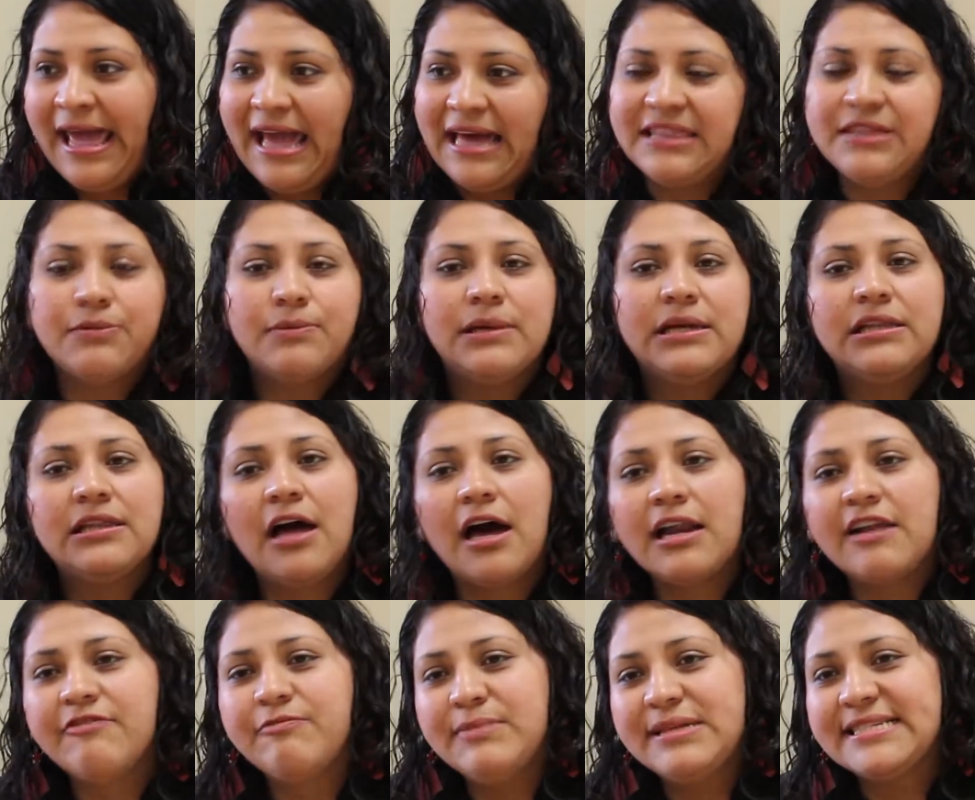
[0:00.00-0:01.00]
And there were a
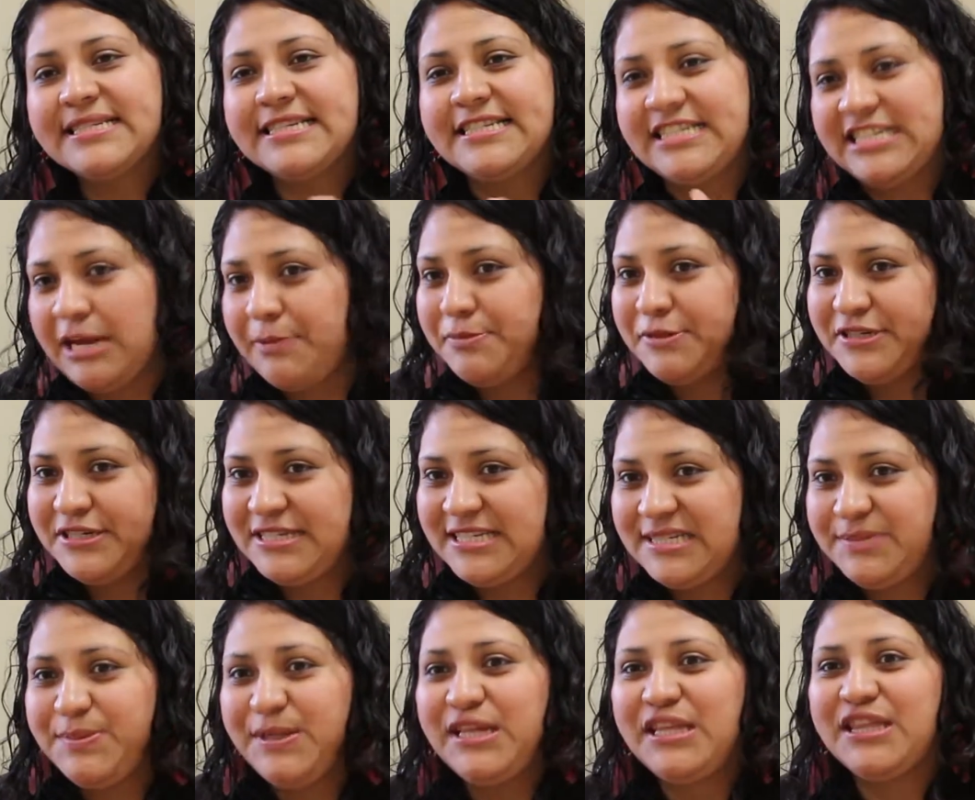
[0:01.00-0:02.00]
lot of
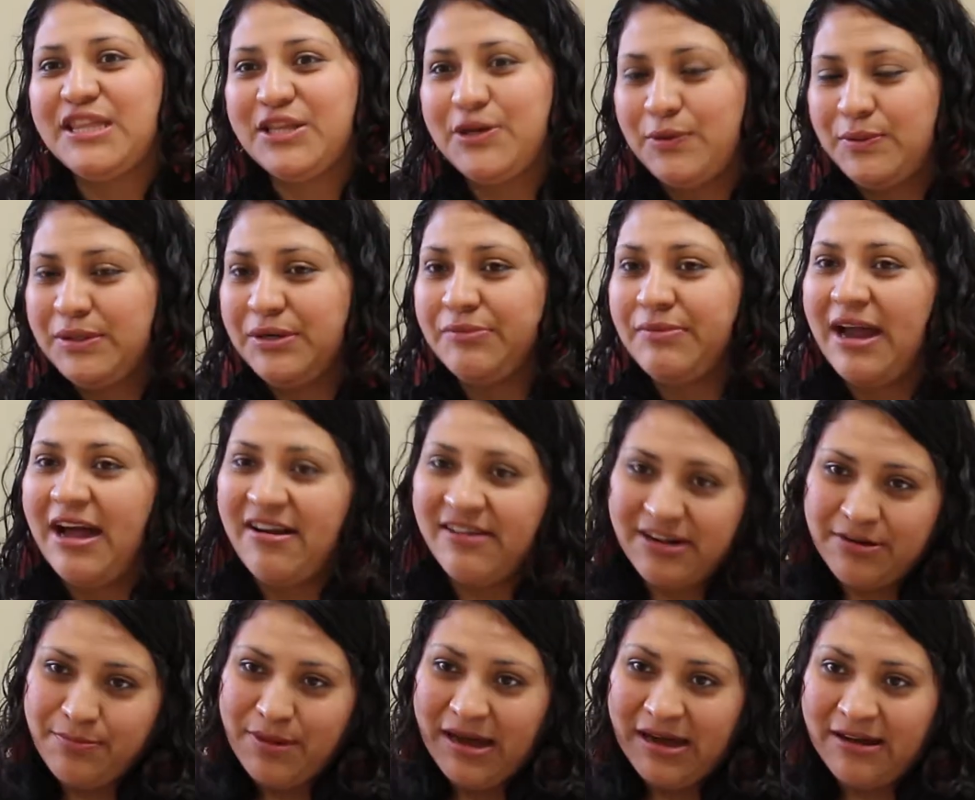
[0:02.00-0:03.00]
misconceptions being thrown
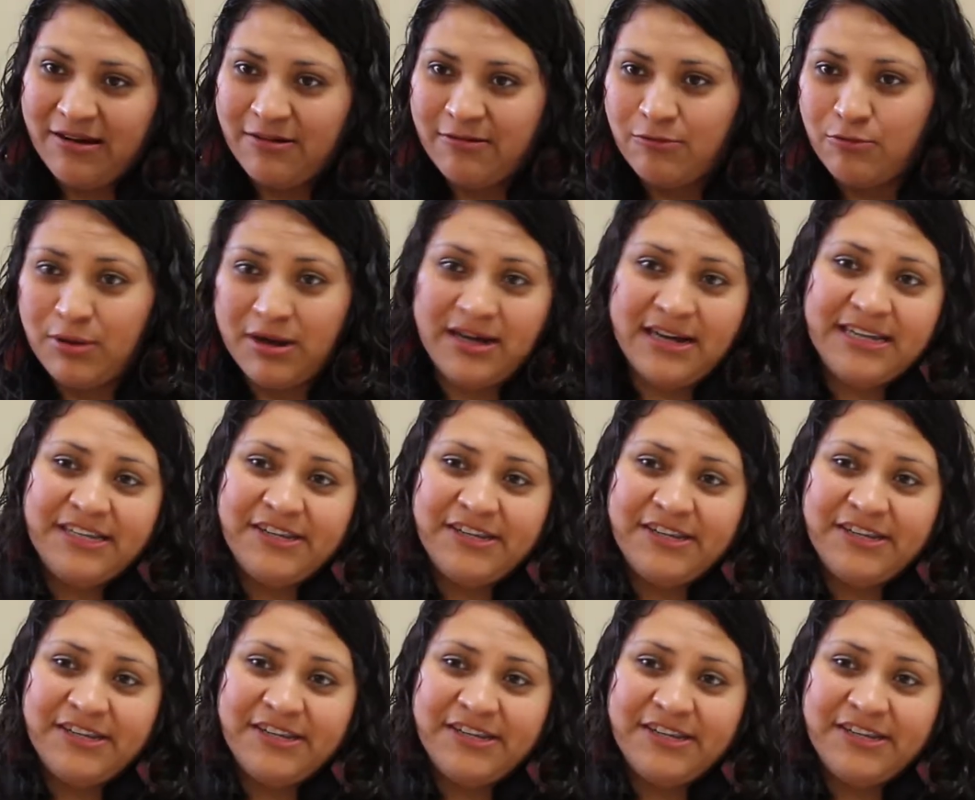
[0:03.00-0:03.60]
around about what